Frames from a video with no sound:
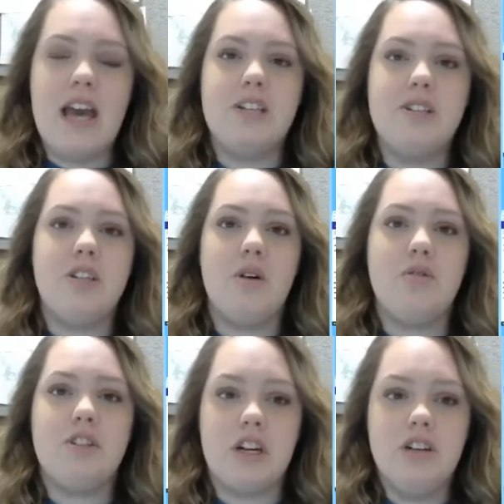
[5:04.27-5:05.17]
And
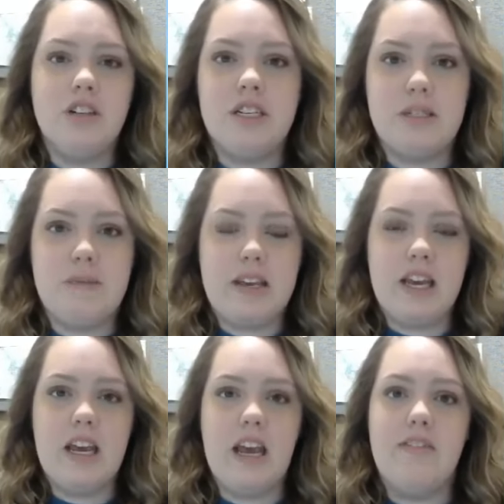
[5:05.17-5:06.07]
so generally
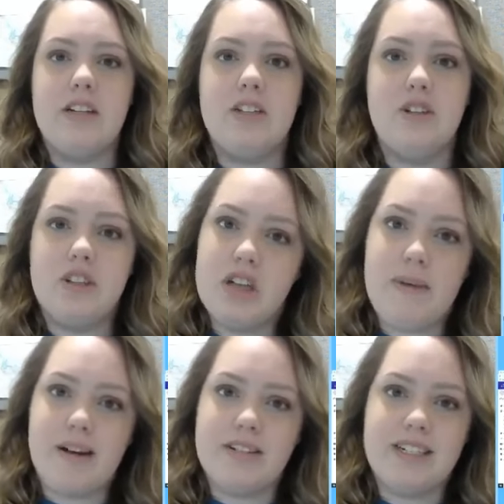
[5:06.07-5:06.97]
speaking, if it's
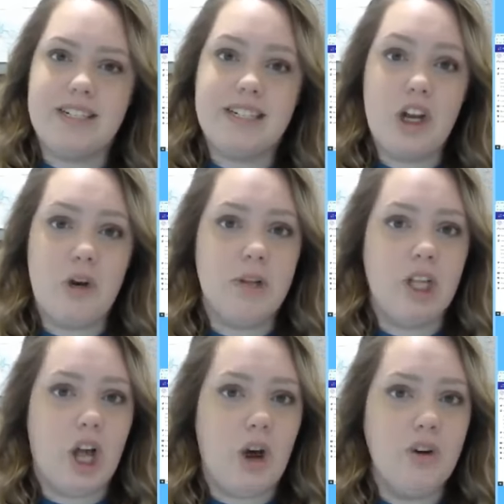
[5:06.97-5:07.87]
usually about 60 or
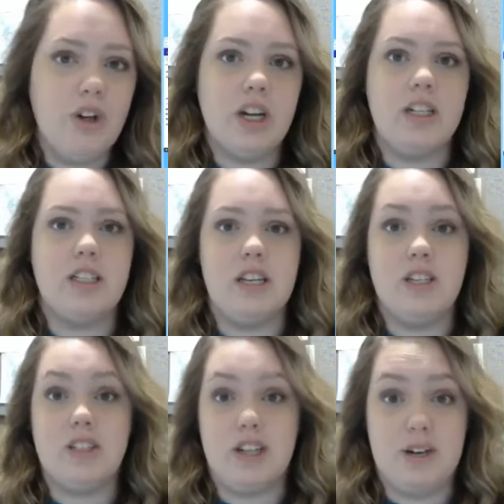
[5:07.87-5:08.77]
below, you're going to see
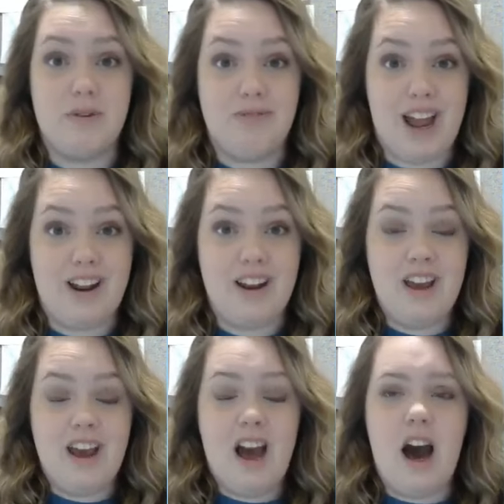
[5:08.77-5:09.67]
it's going to be red.
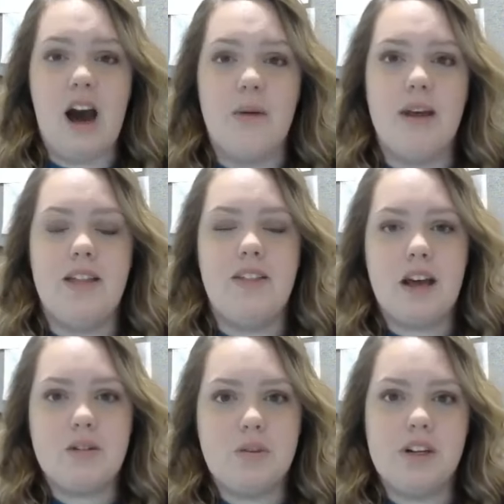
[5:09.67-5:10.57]
And
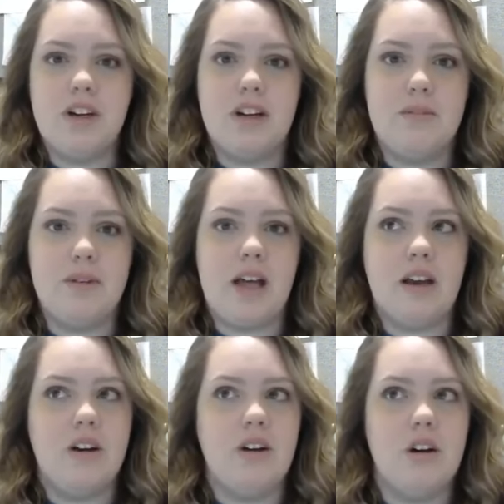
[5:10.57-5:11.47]
that's where you're going to be
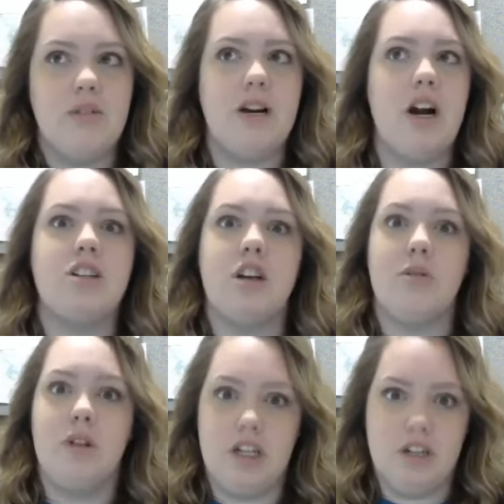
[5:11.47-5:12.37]
like, oh my gosh,
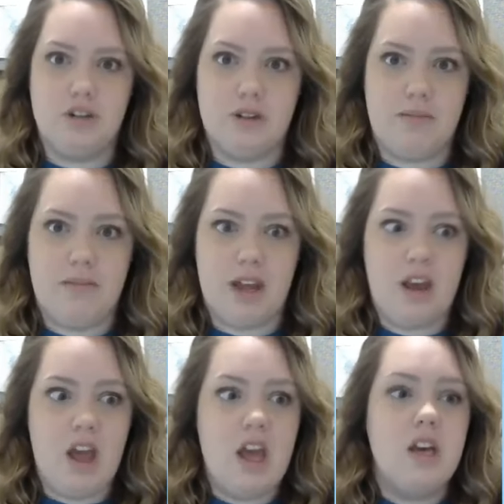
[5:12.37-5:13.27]
like we need to do something.
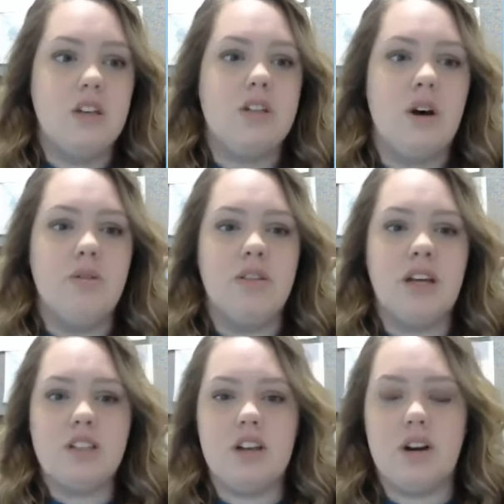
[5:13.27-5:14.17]
So
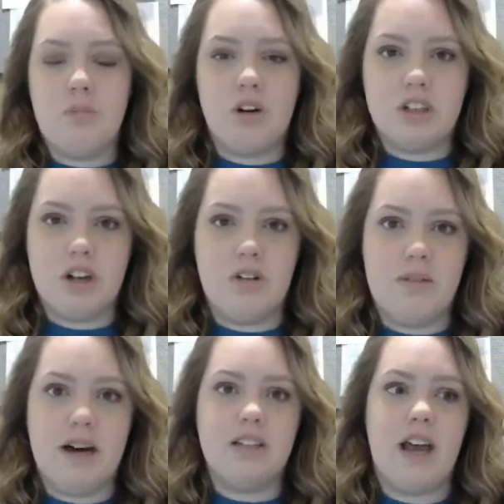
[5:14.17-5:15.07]
let's talk more so
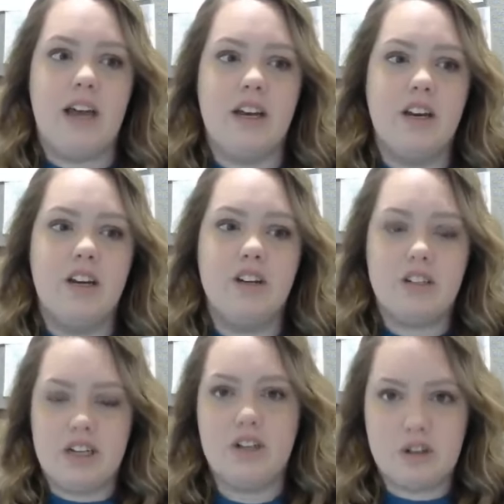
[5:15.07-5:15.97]
about like your
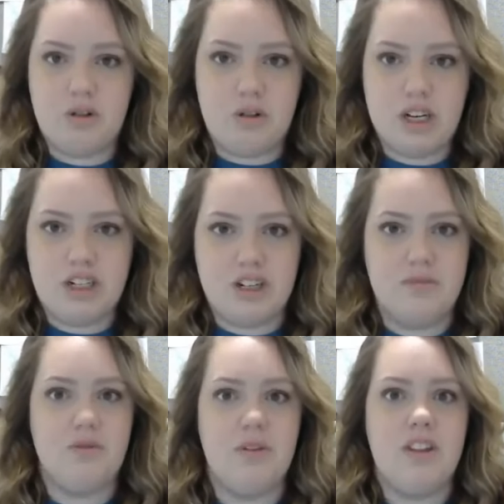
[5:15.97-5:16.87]
sender score in
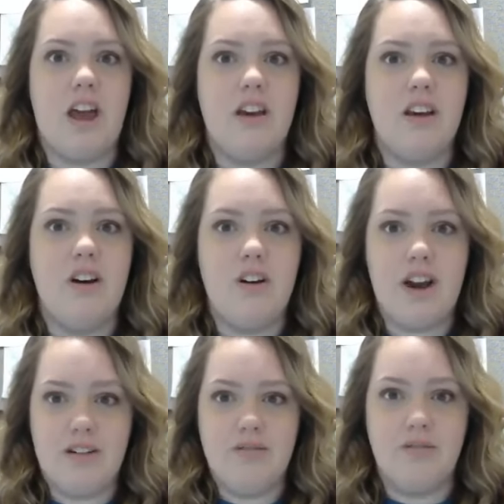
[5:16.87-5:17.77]
terms of with like,
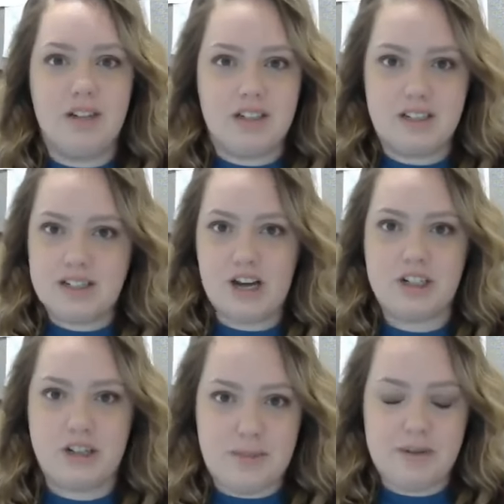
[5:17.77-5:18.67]
okay, what does this
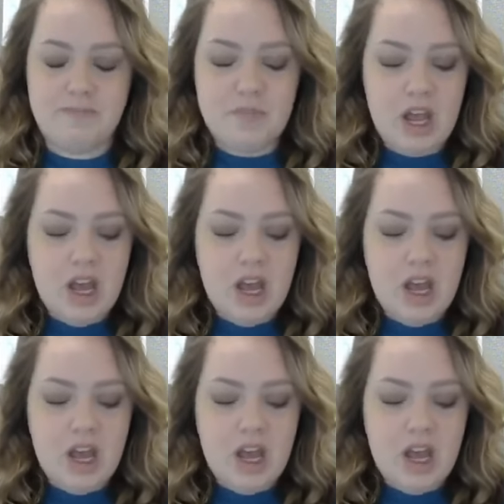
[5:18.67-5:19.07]
actually mean?